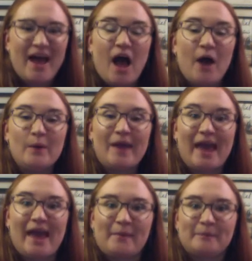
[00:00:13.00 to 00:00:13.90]
Okay,
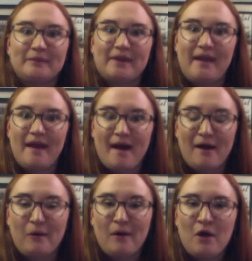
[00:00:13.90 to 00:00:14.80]
now
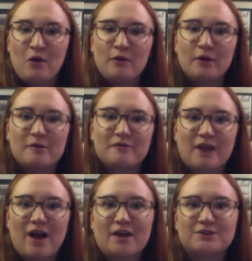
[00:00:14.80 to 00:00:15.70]
we are moving
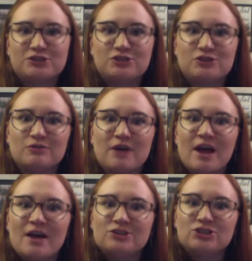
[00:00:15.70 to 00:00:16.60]
on to
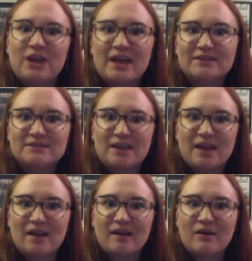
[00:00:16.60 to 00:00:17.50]

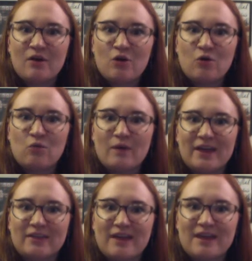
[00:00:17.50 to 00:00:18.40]
chanting with
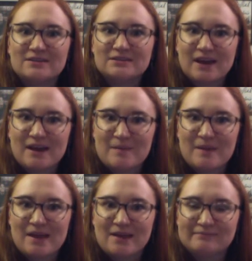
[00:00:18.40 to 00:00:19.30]
a steady
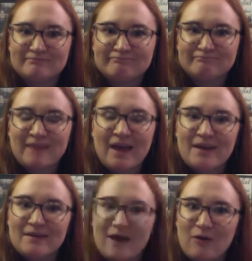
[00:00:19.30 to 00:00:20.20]
beat.
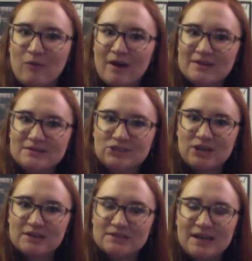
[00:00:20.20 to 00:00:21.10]
Now, what is
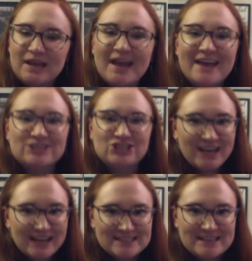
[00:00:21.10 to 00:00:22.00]
chanting?
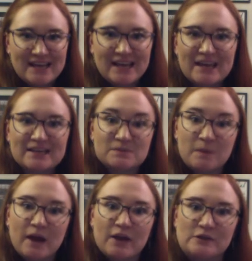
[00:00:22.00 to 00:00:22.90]
Chanting is where
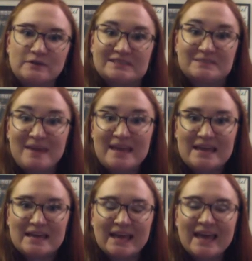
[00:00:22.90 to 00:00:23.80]
you
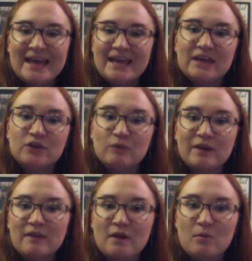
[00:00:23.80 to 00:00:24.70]
speak in
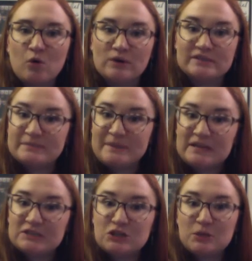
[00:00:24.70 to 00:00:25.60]
rhythm or speak
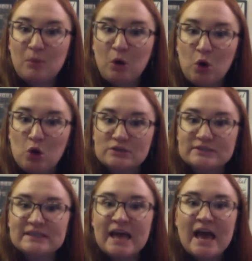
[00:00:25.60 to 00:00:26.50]
to the pulse
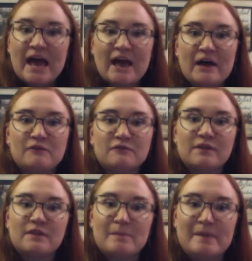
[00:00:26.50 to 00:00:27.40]
of the
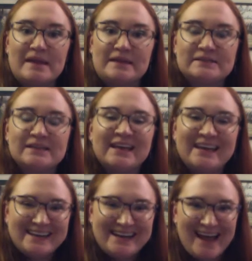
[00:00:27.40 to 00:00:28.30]
beat.
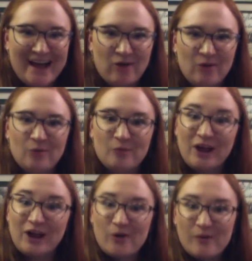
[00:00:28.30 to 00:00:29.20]
Now, we are
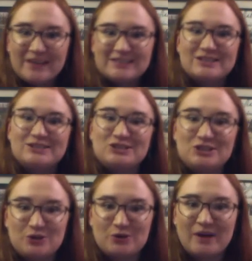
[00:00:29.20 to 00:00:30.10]
going to
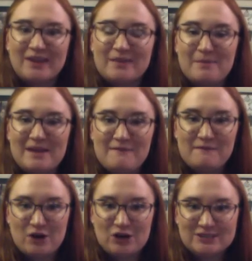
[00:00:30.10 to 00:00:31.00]
do the beat
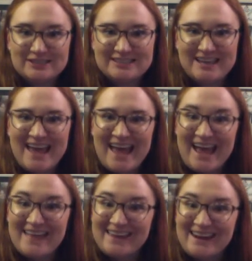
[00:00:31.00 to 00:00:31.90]
first,
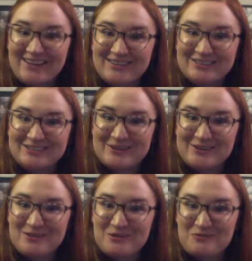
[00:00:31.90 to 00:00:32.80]
and then I'll show you
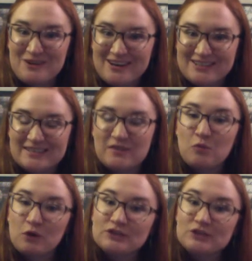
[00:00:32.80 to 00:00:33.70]
the words. And the
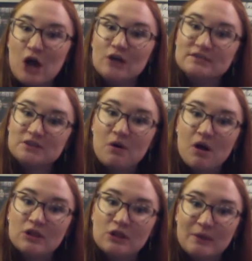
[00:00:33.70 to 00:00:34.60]
words are also
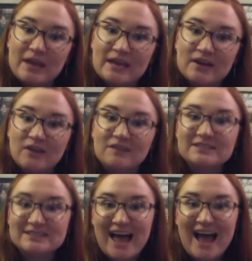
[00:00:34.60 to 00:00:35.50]
located on the
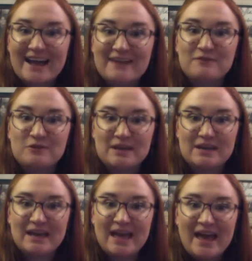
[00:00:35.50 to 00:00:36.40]
slide if you need
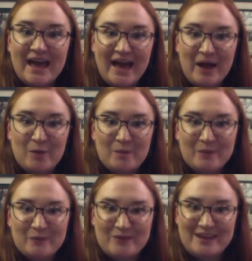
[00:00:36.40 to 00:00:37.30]
help
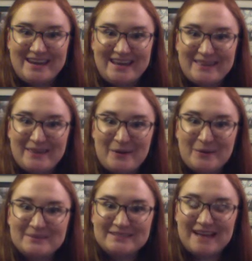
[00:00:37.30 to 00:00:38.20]
reading
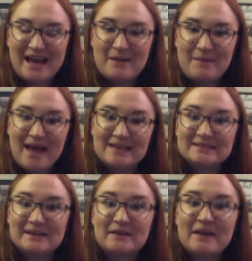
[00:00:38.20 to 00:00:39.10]
those. Um, ask
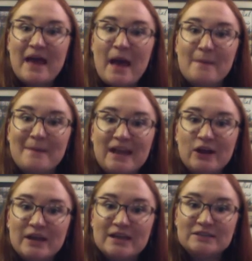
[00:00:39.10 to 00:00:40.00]
a, a
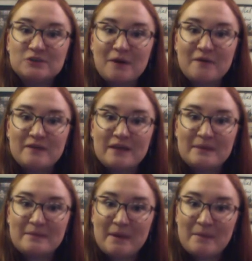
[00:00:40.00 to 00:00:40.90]
parent or a family
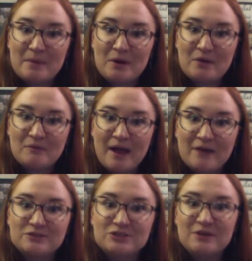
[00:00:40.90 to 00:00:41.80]
member
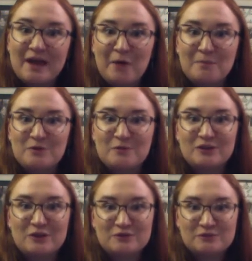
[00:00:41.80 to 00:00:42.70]
around you to help you with
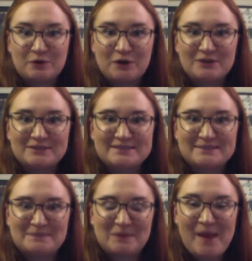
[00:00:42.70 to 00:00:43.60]
those words.
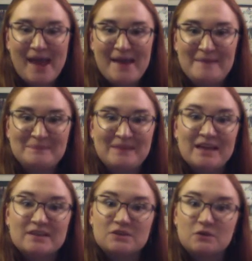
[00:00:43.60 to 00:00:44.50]
Okay?
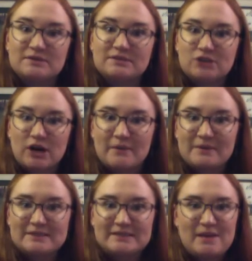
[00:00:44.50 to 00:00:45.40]
So, starting with
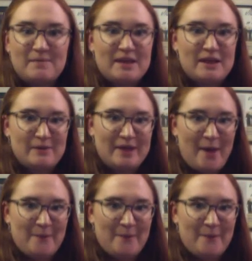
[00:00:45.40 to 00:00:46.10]
the steady beat, here we go.